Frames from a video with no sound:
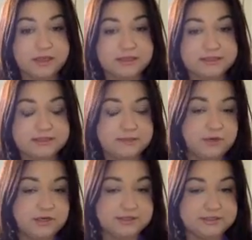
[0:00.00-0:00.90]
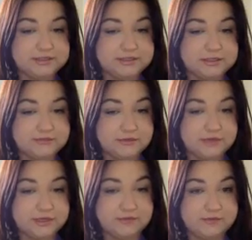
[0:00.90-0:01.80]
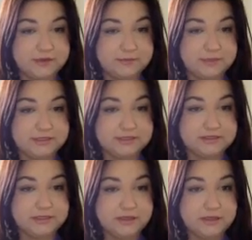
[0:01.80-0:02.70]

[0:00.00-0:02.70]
is temporary assistance for needy families.